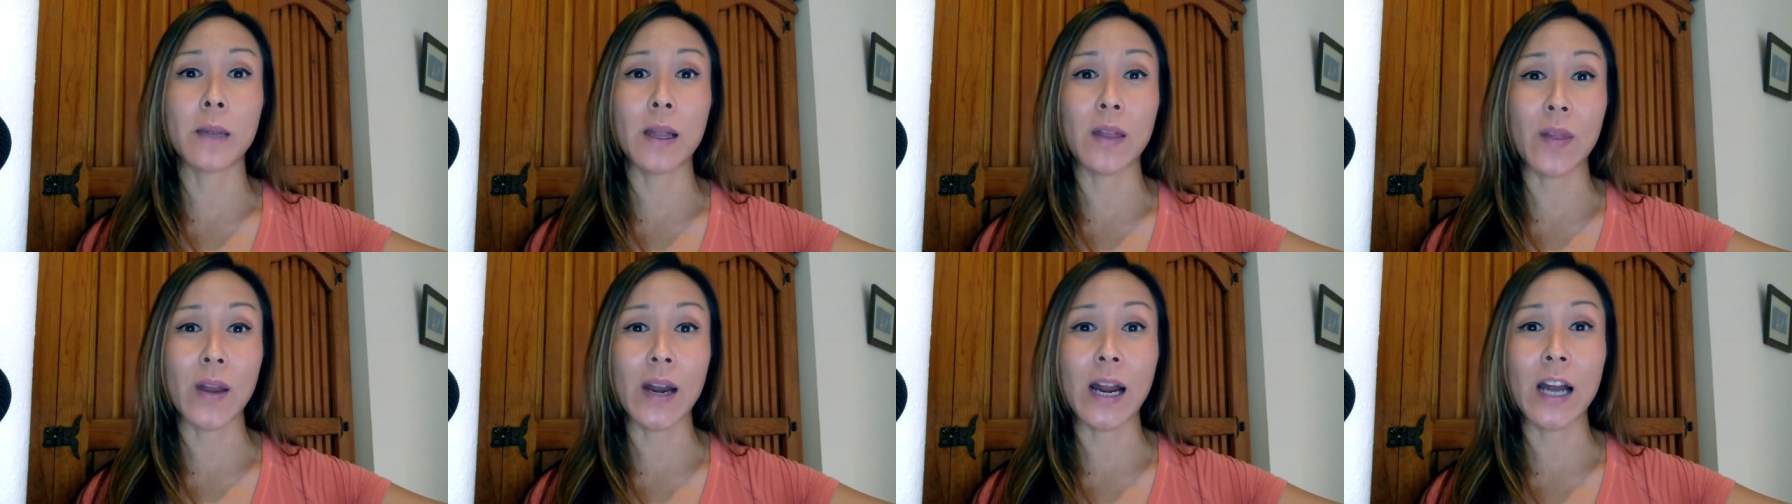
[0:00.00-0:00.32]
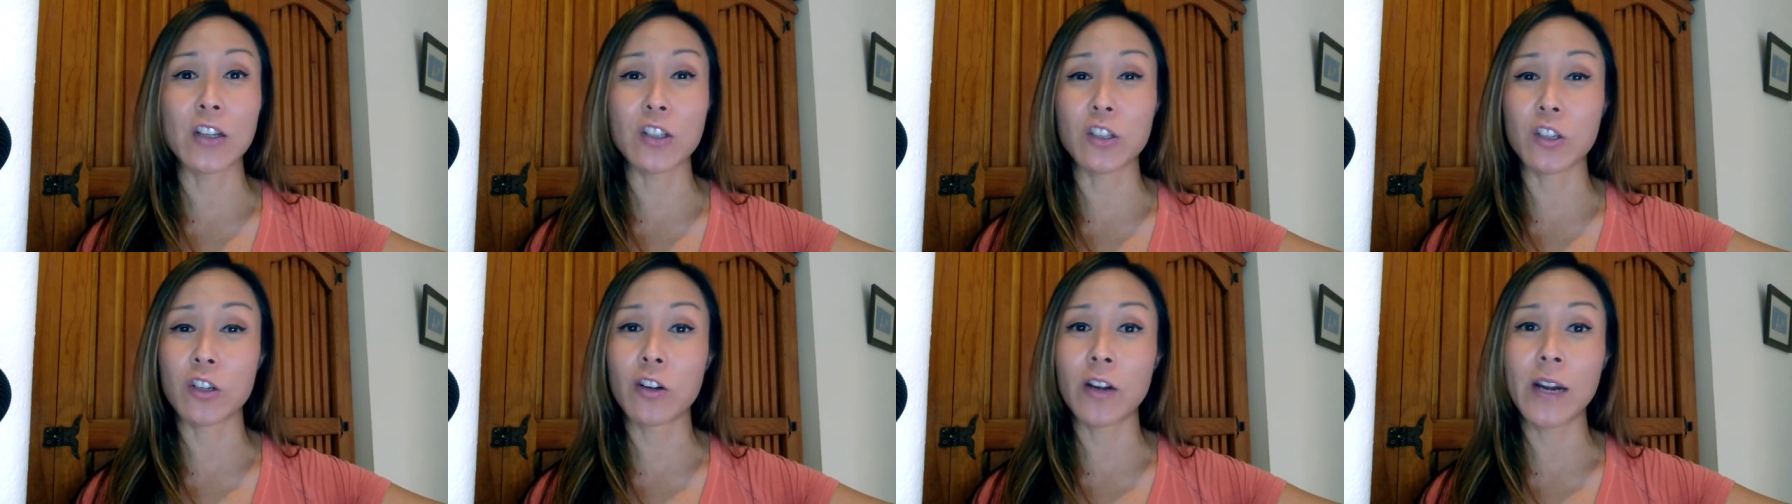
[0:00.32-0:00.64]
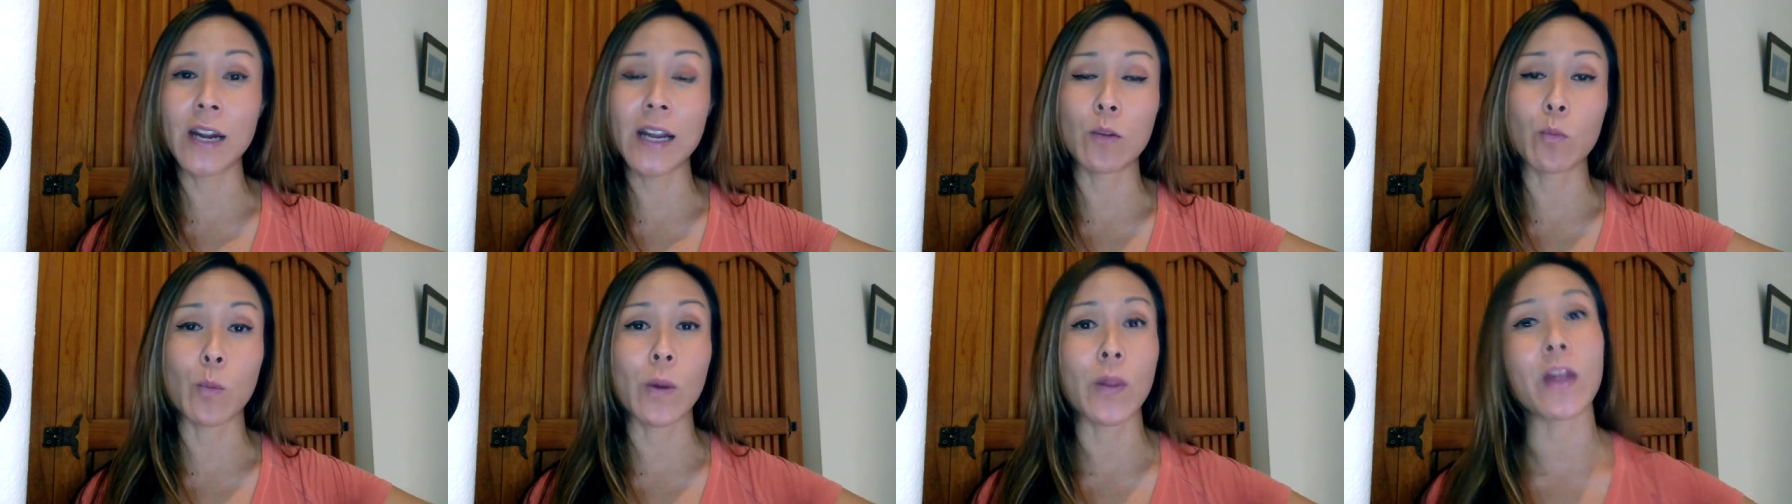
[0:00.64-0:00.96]
make that 100
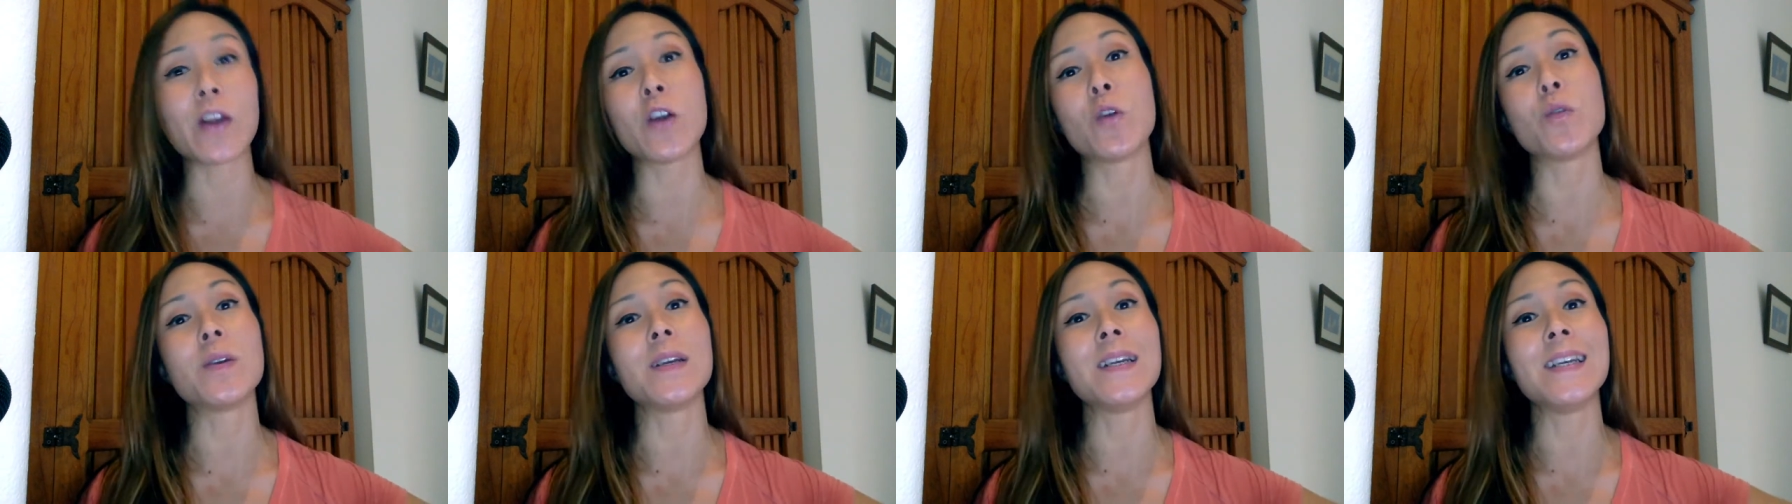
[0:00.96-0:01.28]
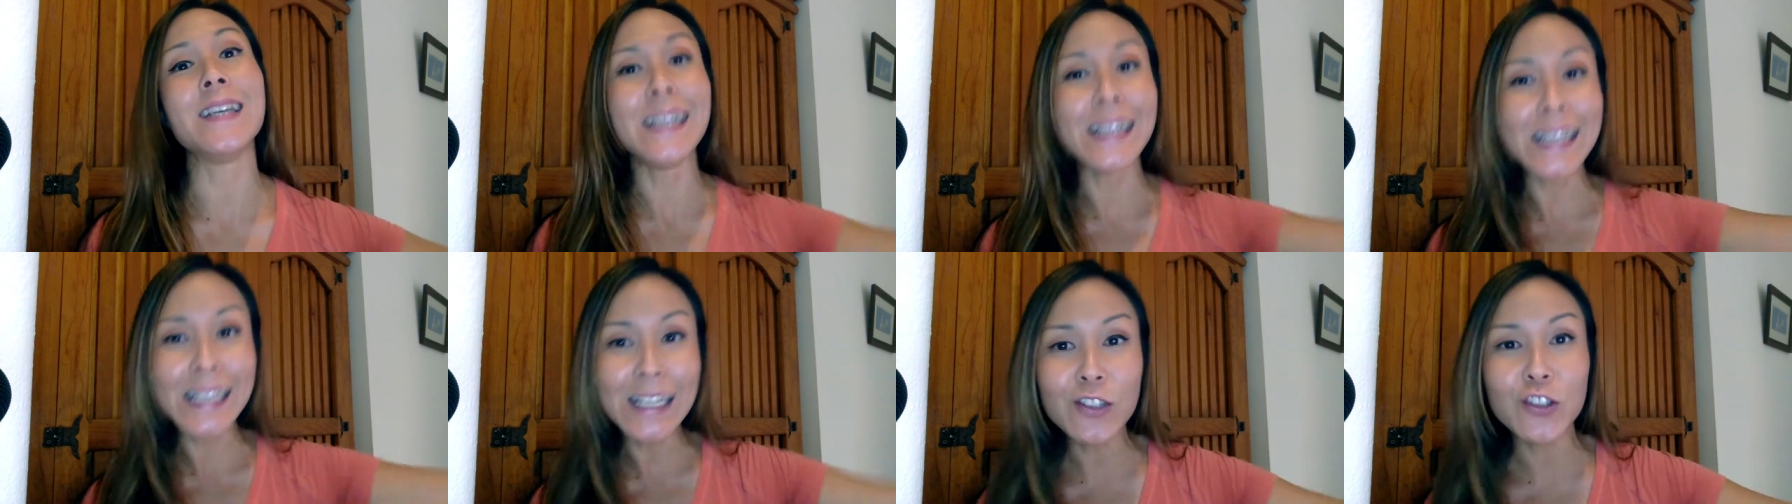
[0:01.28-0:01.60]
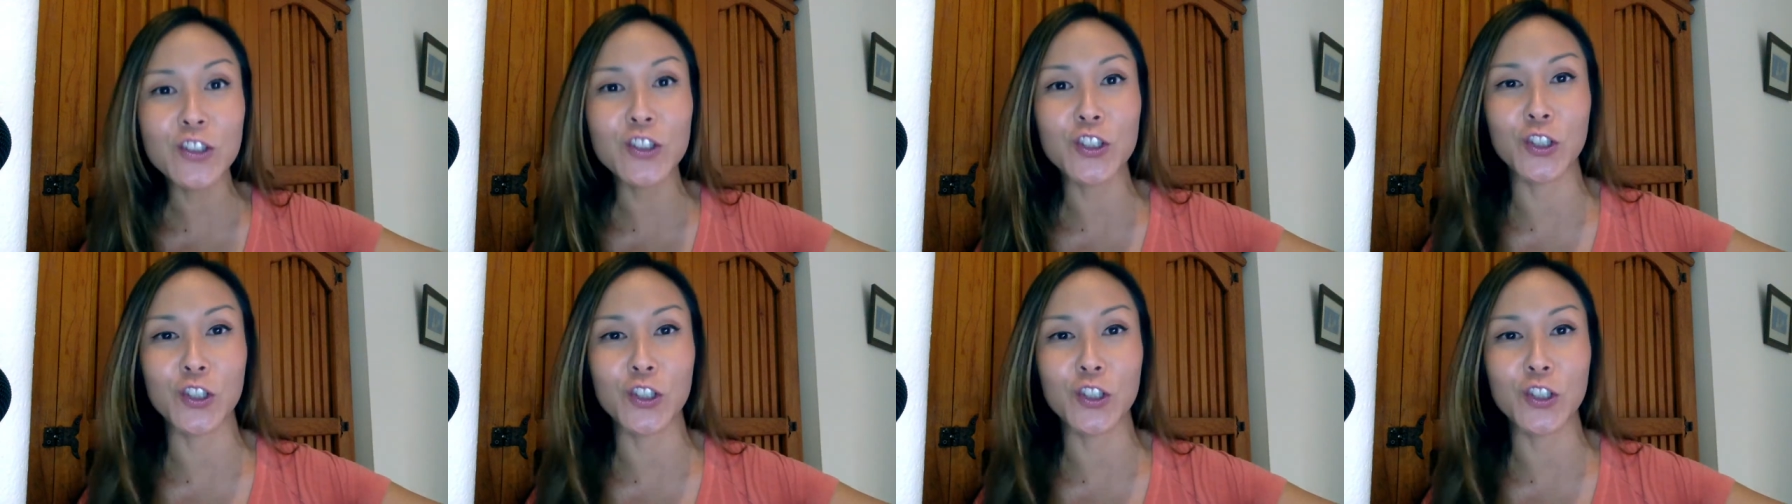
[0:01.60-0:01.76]
grand where they don't need